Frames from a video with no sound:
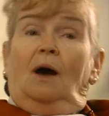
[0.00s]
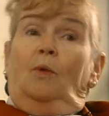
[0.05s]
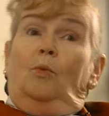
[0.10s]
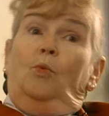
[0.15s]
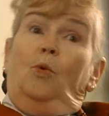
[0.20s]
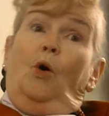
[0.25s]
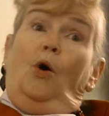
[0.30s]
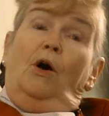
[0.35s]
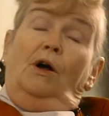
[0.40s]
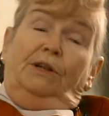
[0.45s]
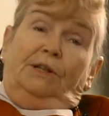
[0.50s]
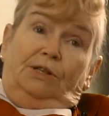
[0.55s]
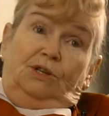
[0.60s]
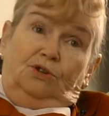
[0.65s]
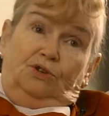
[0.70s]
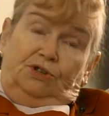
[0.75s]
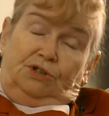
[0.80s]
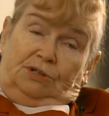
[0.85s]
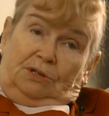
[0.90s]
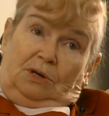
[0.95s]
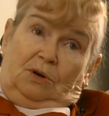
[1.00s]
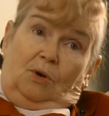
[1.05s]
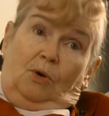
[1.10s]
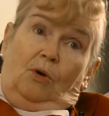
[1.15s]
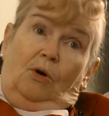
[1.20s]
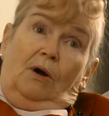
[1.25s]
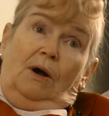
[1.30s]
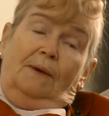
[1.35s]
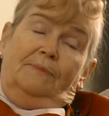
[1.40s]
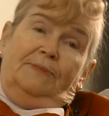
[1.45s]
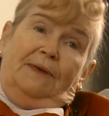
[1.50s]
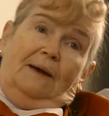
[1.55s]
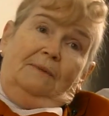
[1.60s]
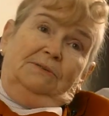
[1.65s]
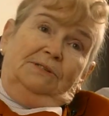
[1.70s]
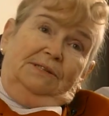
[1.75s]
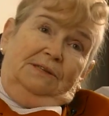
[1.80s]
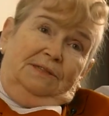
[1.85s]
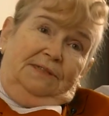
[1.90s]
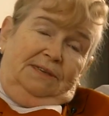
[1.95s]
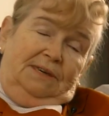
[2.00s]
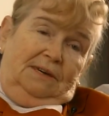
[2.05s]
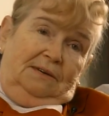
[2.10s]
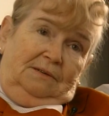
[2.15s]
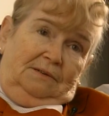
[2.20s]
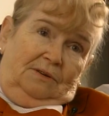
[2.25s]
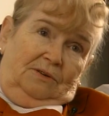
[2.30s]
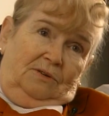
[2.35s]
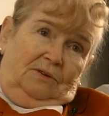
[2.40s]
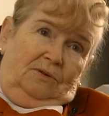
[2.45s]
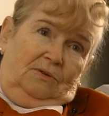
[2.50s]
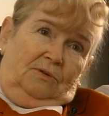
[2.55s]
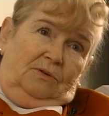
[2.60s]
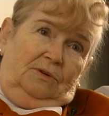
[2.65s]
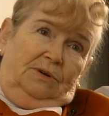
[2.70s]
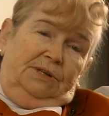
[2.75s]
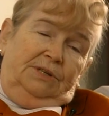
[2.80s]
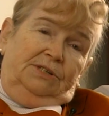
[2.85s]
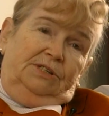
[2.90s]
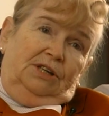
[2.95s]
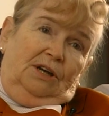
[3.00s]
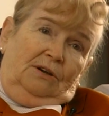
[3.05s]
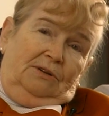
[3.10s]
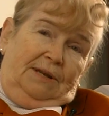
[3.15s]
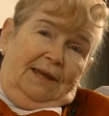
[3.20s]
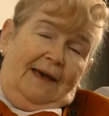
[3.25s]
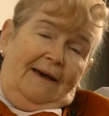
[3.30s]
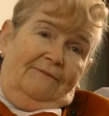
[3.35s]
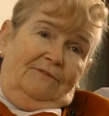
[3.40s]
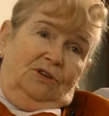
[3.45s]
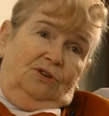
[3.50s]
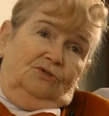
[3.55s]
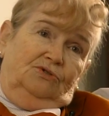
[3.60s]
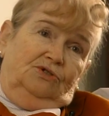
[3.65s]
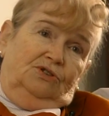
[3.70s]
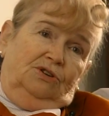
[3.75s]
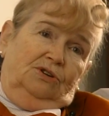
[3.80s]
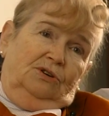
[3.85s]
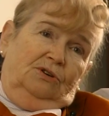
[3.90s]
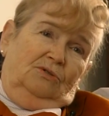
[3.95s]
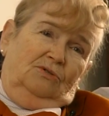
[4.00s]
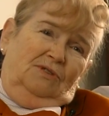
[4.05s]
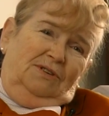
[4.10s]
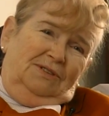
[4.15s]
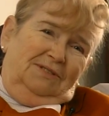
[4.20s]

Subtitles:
Walton used to call it, that was a theater on Chelton Avenue too.